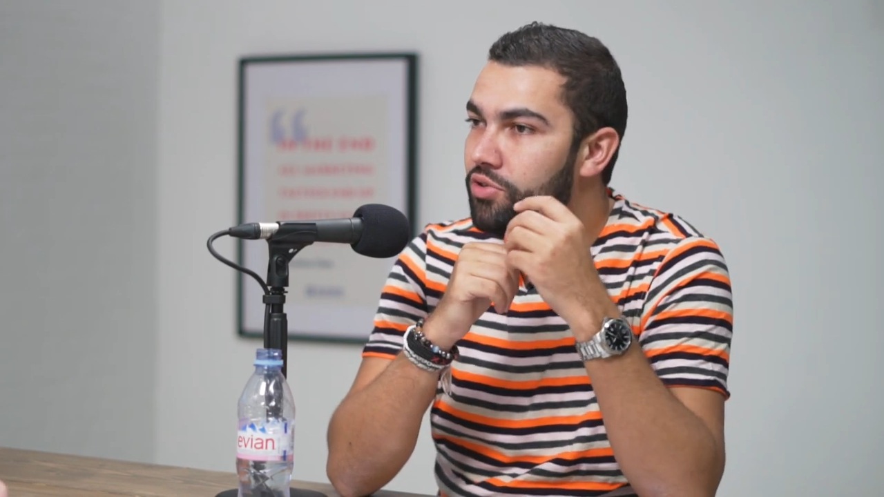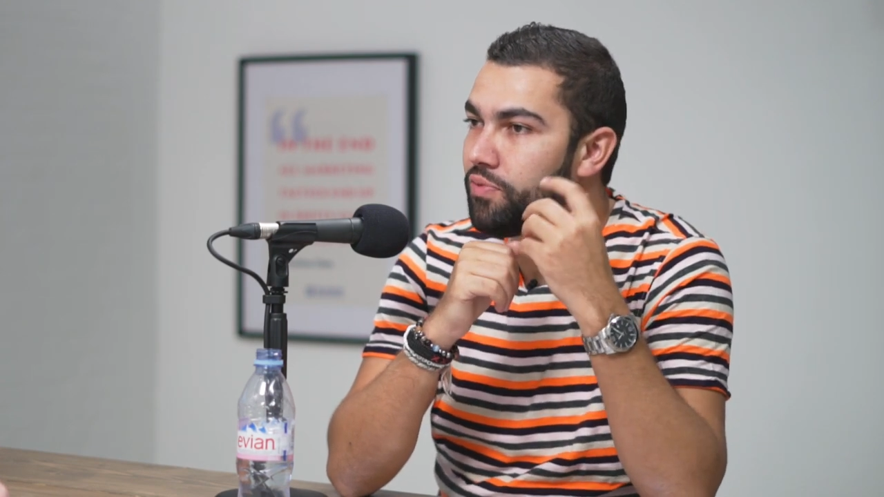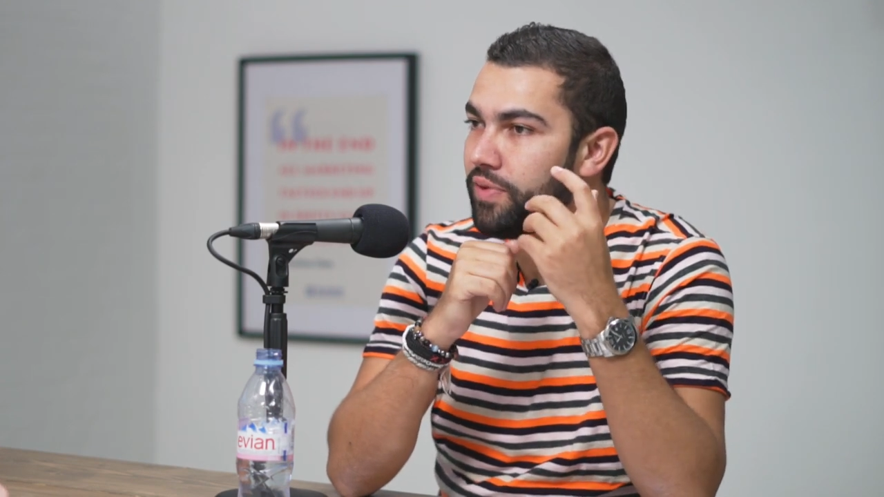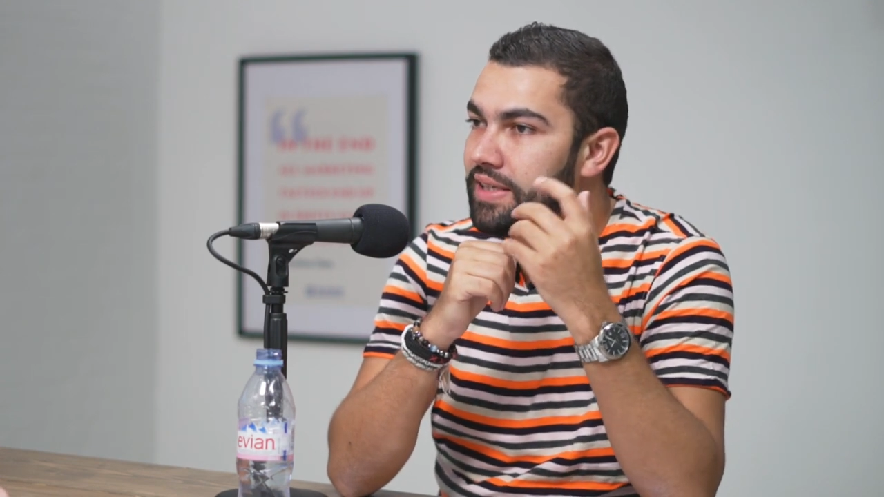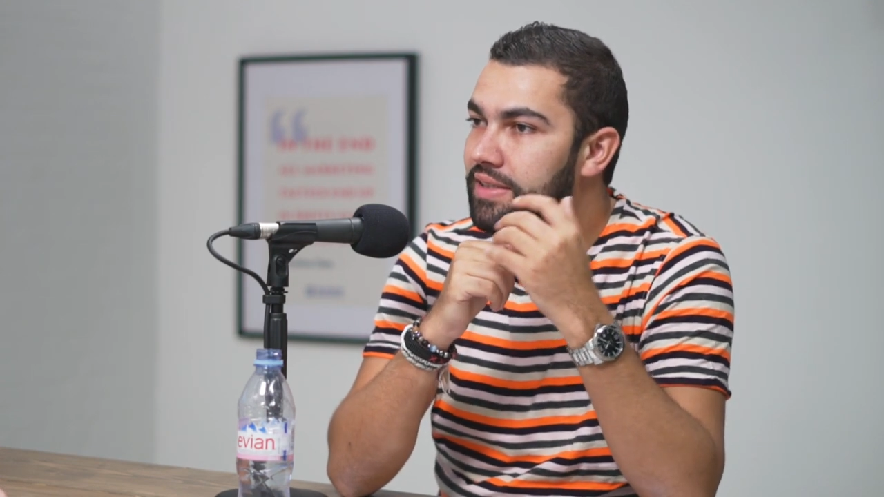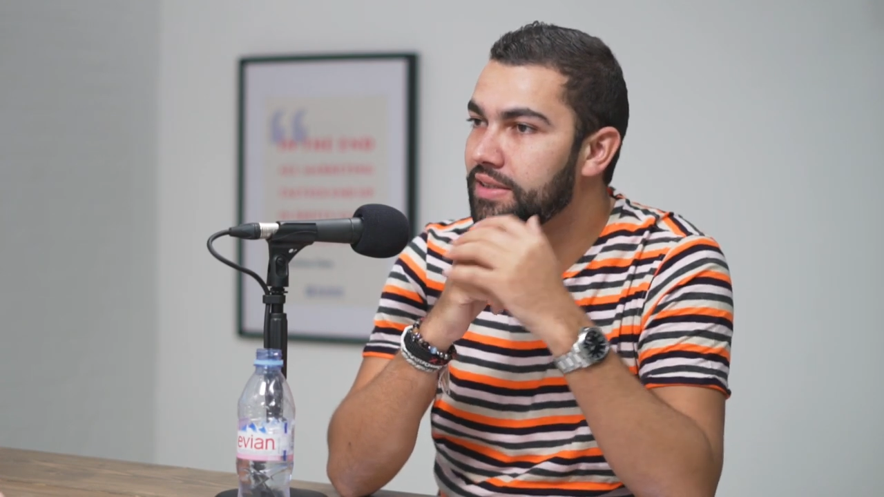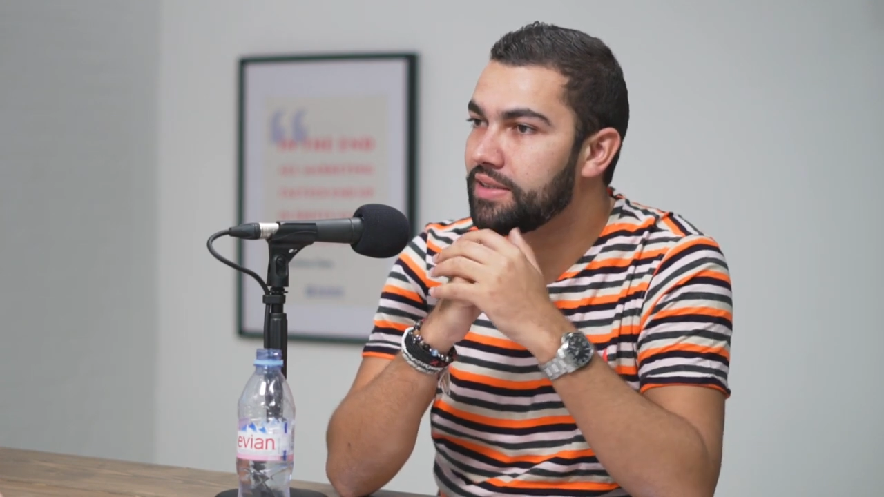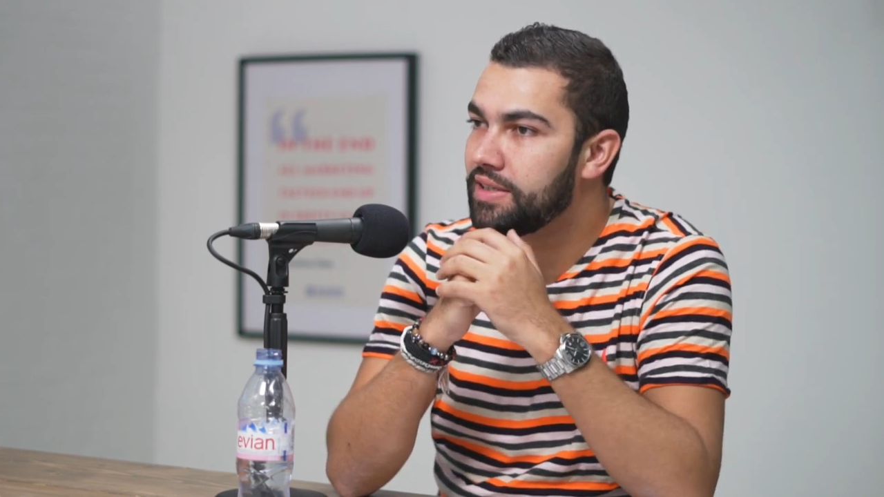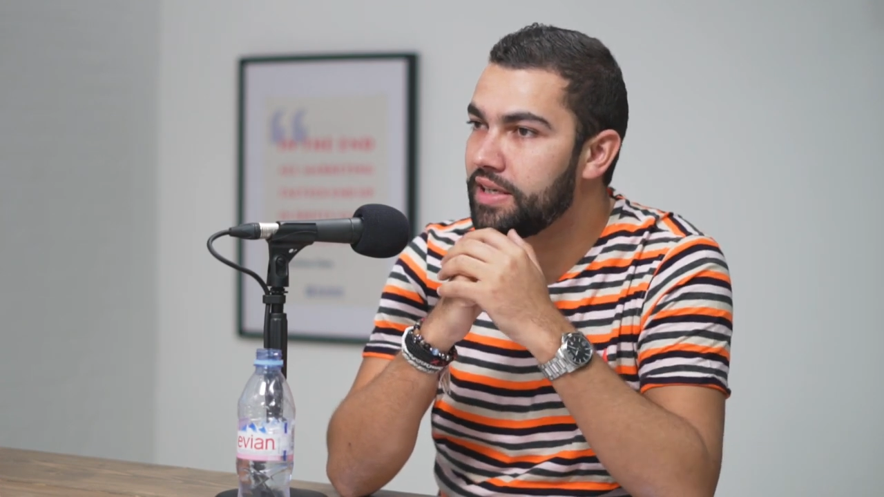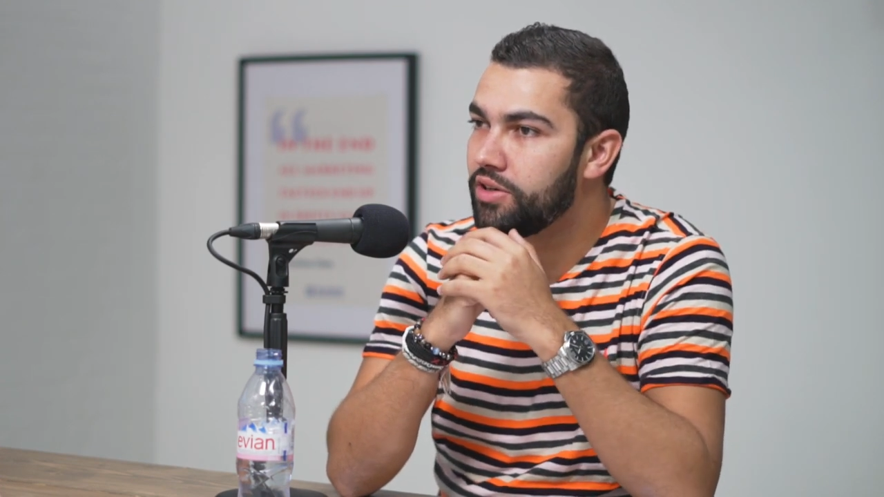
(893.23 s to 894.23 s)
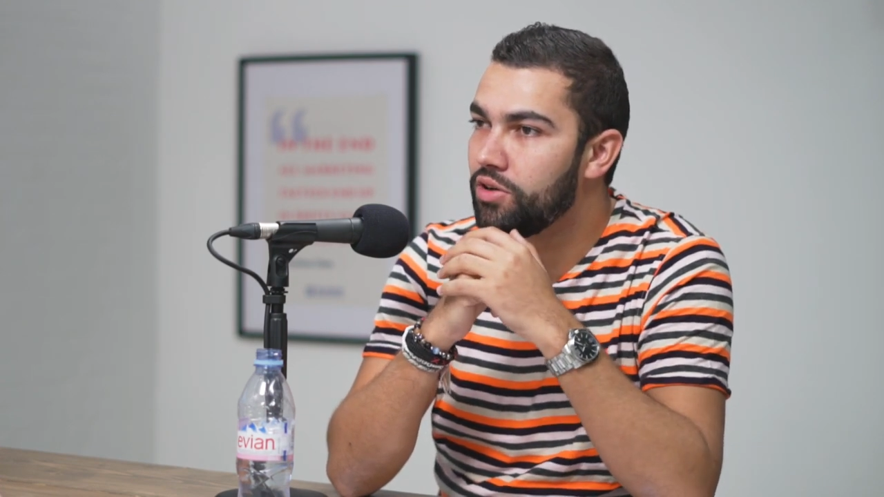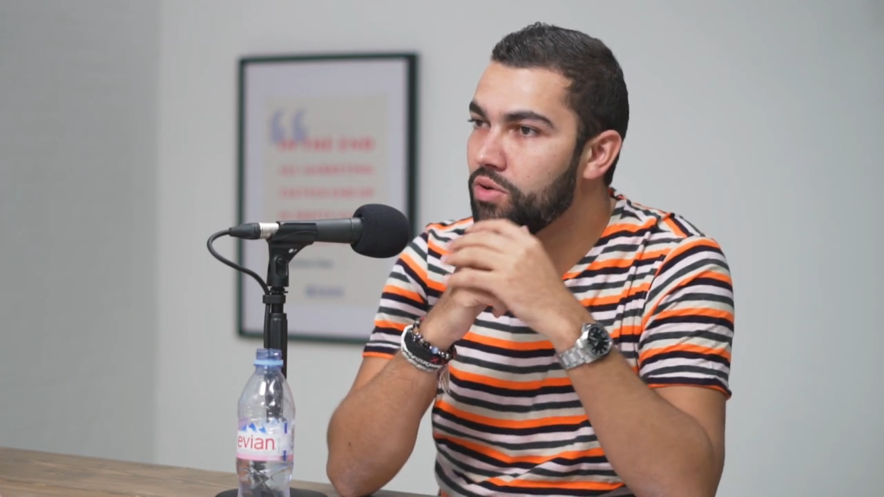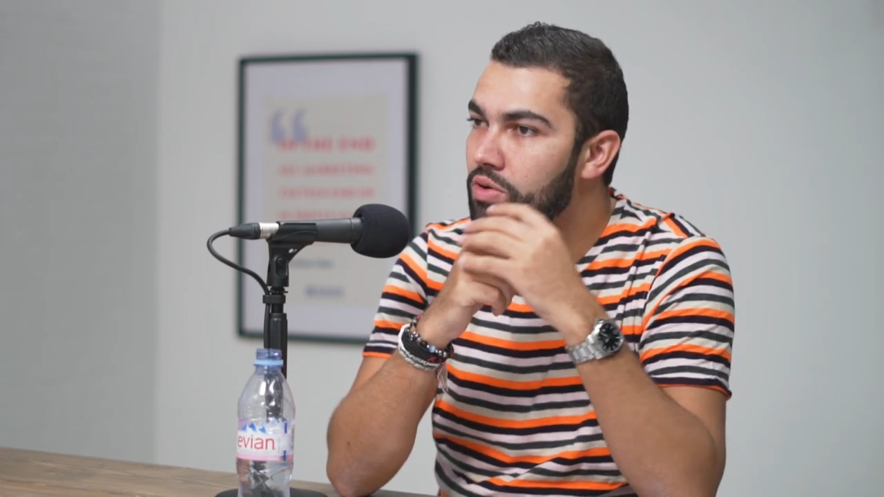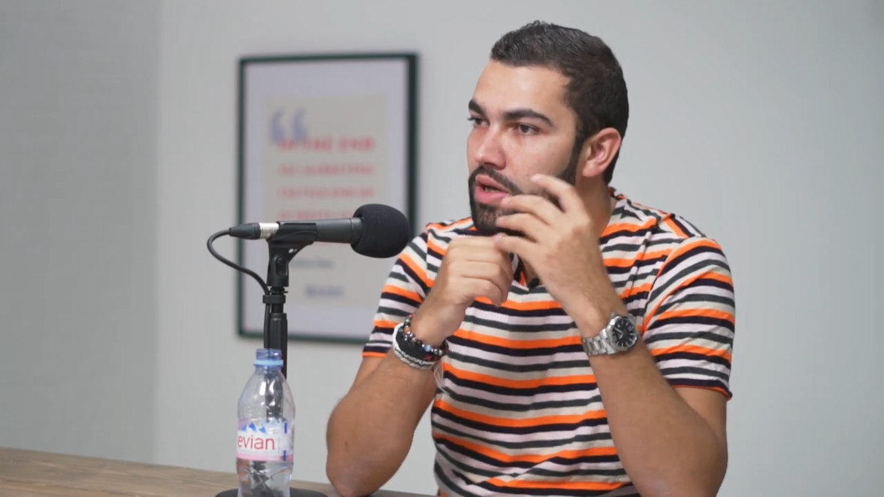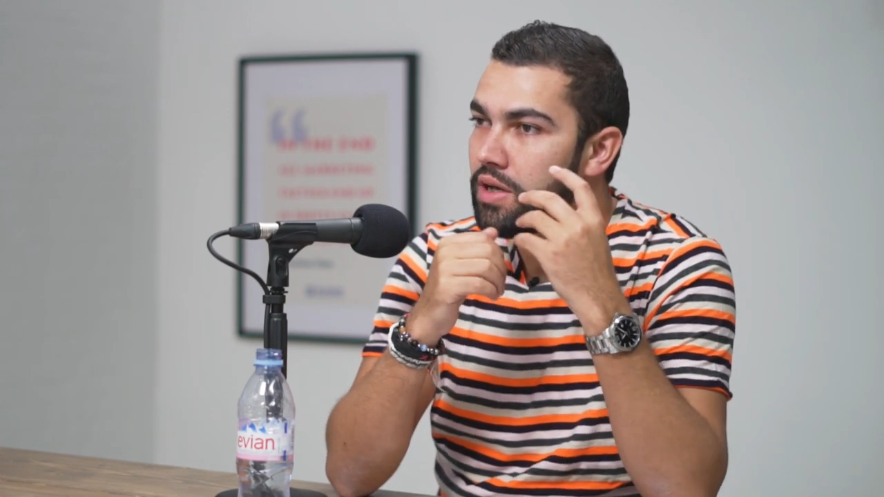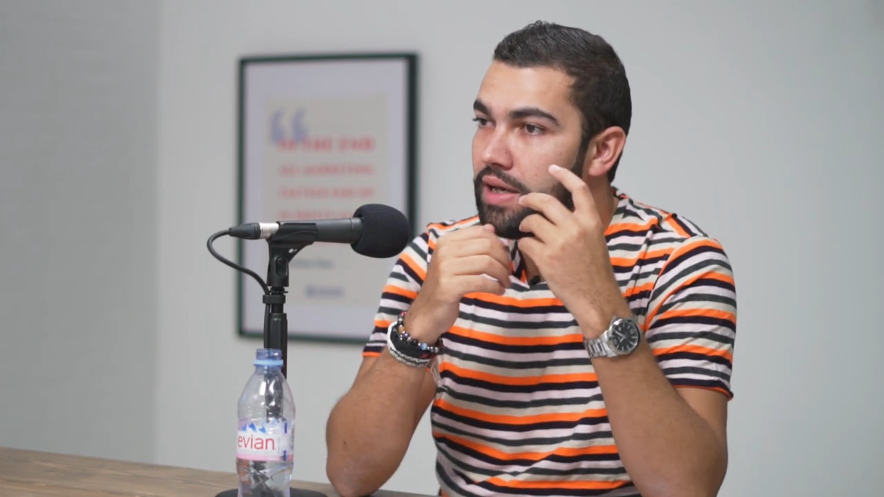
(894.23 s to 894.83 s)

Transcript: you faced as a CEO